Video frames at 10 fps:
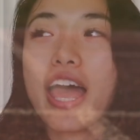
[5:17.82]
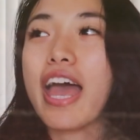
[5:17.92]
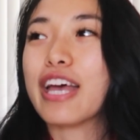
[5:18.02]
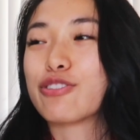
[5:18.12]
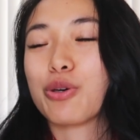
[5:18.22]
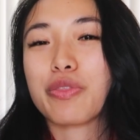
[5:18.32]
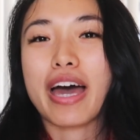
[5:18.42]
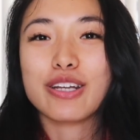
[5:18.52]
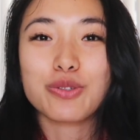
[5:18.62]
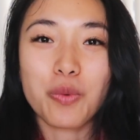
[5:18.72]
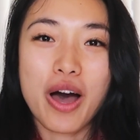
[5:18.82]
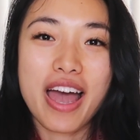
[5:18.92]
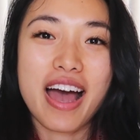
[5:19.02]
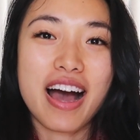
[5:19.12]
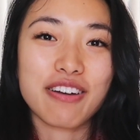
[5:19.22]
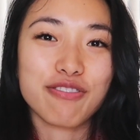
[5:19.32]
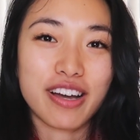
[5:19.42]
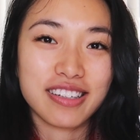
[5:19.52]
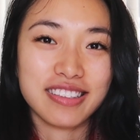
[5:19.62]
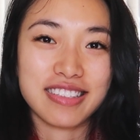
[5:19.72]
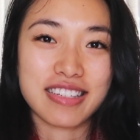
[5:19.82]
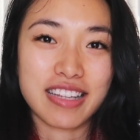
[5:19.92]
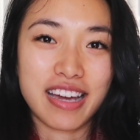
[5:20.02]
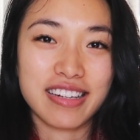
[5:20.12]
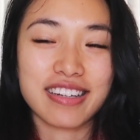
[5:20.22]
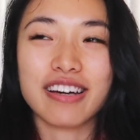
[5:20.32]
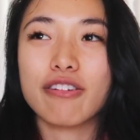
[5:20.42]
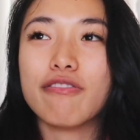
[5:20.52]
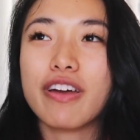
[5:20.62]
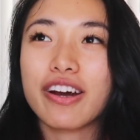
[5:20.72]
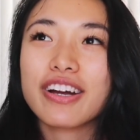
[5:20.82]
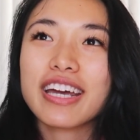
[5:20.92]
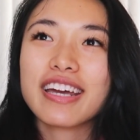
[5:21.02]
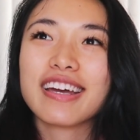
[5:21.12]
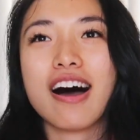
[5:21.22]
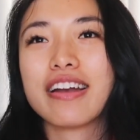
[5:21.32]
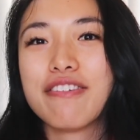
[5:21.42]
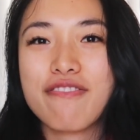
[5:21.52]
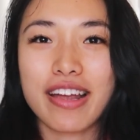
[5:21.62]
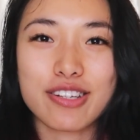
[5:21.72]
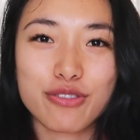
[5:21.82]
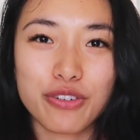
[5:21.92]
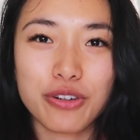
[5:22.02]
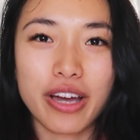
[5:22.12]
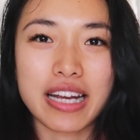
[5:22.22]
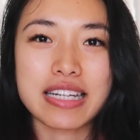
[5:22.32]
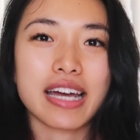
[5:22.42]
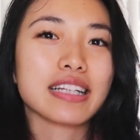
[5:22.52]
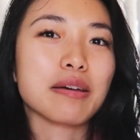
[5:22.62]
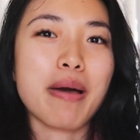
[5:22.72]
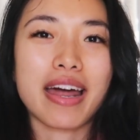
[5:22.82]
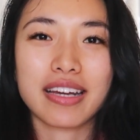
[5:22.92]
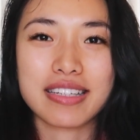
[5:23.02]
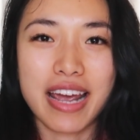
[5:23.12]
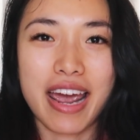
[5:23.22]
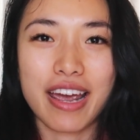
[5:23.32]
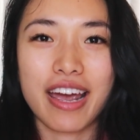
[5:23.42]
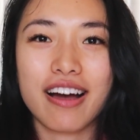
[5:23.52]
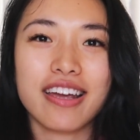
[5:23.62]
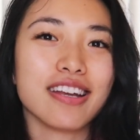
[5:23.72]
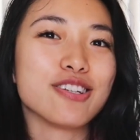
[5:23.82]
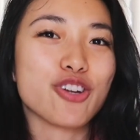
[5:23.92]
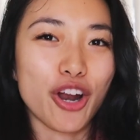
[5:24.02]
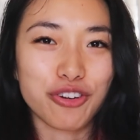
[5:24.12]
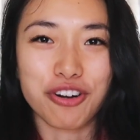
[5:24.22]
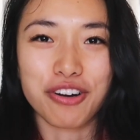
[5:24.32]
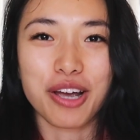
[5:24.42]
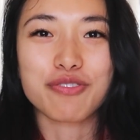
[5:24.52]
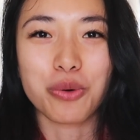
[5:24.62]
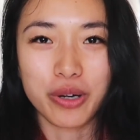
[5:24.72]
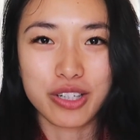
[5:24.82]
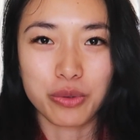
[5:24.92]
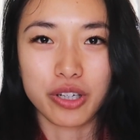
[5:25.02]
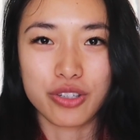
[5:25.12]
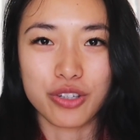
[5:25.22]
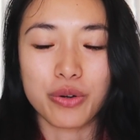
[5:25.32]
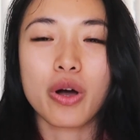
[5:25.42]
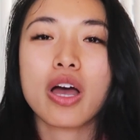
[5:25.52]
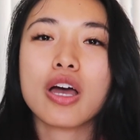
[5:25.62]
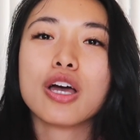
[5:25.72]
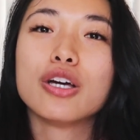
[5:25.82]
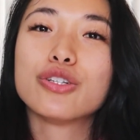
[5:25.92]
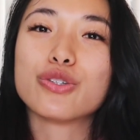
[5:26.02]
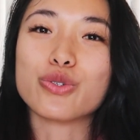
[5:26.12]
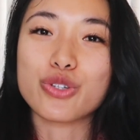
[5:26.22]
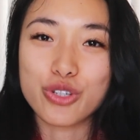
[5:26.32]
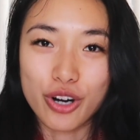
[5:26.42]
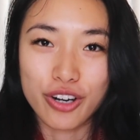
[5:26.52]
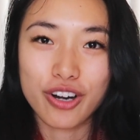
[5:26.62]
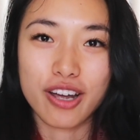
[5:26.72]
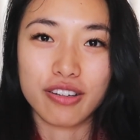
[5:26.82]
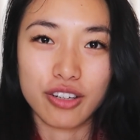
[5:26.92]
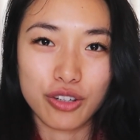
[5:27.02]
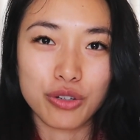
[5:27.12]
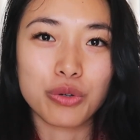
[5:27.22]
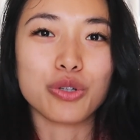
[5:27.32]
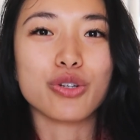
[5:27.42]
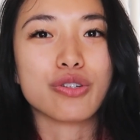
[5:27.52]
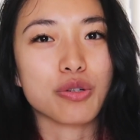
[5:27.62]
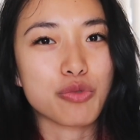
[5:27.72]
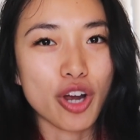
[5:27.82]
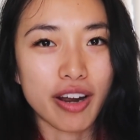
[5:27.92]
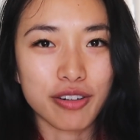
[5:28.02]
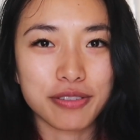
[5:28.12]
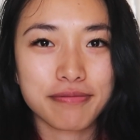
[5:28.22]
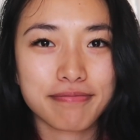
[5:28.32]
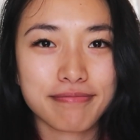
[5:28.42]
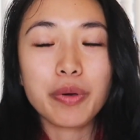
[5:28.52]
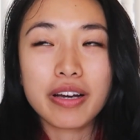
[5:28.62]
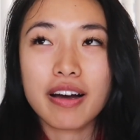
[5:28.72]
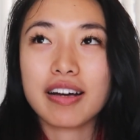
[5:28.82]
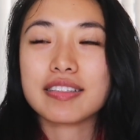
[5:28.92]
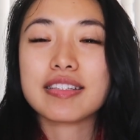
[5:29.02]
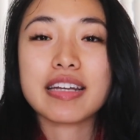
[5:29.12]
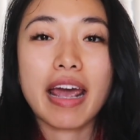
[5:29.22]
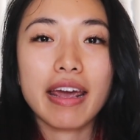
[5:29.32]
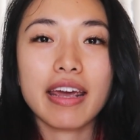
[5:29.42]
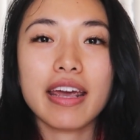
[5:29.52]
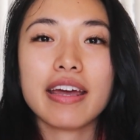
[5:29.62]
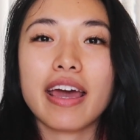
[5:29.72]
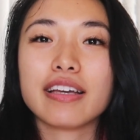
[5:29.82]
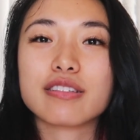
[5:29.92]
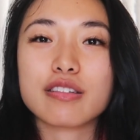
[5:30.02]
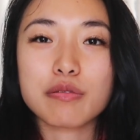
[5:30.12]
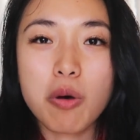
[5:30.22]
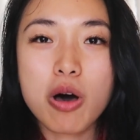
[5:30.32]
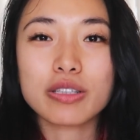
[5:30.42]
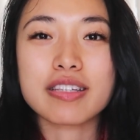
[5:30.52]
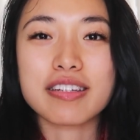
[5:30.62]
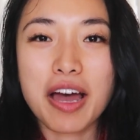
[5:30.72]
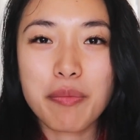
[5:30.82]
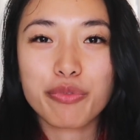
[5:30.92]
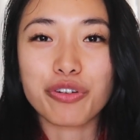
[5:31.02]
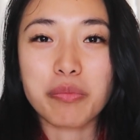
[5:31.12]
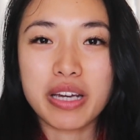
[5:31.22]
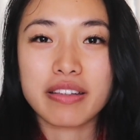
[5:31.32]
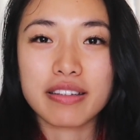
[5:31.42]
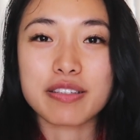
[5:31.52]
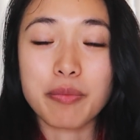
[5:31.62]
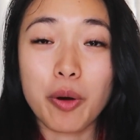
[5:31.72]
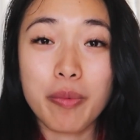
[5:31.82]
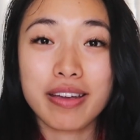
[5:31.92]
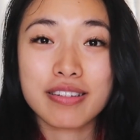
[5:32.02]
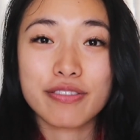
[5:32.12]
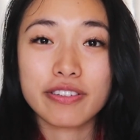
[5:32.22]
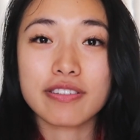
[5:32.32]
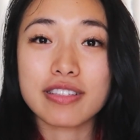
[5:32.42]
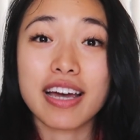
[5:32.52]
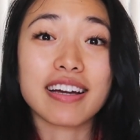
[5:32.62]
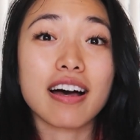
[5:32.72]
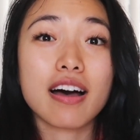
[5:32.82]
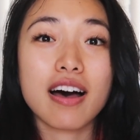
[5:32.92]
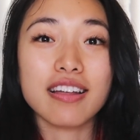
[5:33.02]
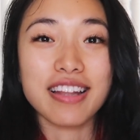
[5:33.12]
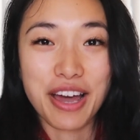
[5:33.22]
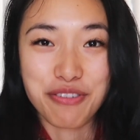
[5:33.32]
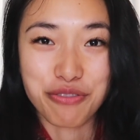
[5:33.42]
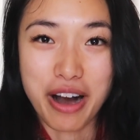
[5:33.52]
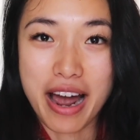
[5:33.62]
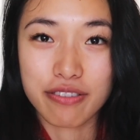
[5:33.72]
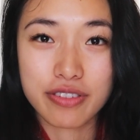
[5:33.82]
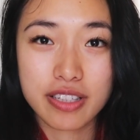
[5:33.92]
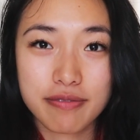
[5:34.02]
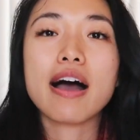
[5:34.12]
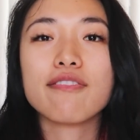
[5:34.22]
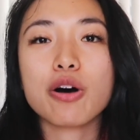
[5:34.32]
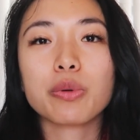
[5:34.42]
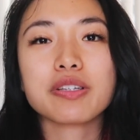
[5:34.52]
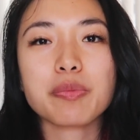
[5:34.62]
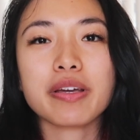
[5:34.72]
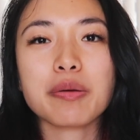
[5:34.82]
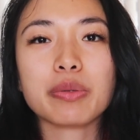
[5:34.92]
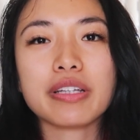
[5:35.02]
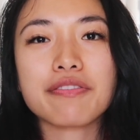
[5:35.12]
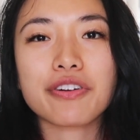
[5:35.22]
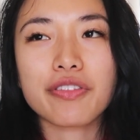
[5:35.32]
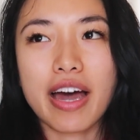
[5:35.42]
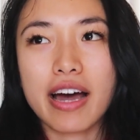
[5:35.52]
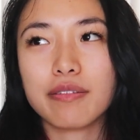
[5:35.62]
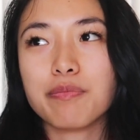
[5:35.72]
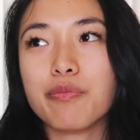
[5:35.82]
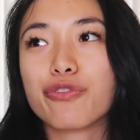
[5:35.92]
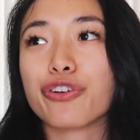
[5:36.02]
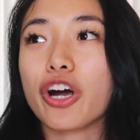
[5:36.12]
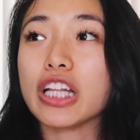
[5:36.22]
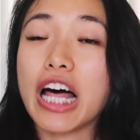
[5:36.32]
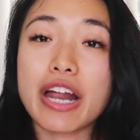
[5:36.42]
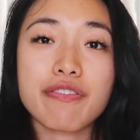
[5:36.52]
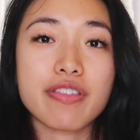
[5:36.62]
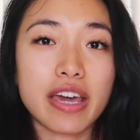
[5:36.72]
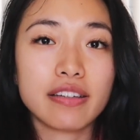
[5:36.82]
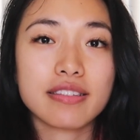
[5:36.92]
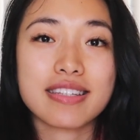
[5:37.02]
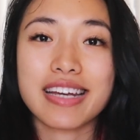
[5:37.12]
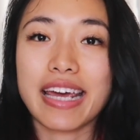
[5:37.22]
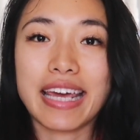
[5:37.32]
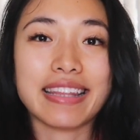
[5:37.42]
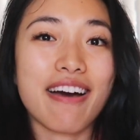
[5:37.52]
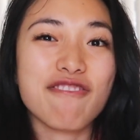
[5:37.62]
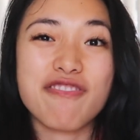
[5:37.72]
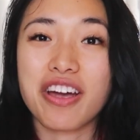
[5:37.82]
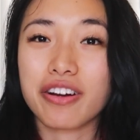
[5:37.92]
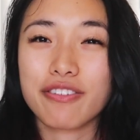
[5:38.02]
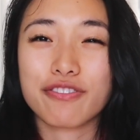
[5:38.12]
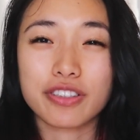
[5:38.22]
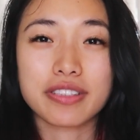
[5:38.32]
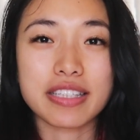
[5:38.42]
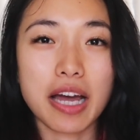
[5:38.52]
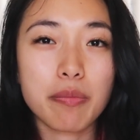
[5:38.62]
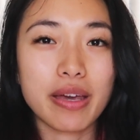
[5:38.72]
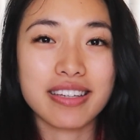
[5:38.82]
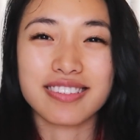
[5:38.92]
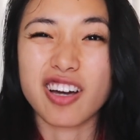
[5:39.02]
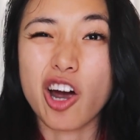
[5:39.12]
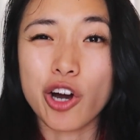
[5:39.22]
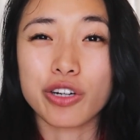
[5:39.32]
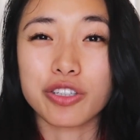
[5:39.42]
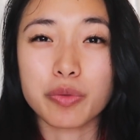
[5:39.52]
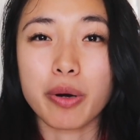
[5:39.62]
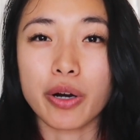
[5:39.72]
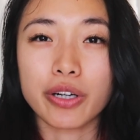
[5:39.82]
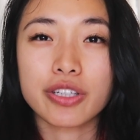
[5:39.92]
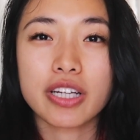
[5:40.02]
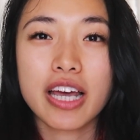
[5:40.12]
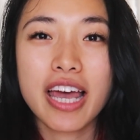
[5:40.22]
And so that is why I finally decided on a very uneventful, anticlimactic day in January of 2022 to start a new YouTube channel. Because taking a small step for me in this moment feels like a life raft. I've always been a believer that for a lot of things, taking that very first step is the hardest part,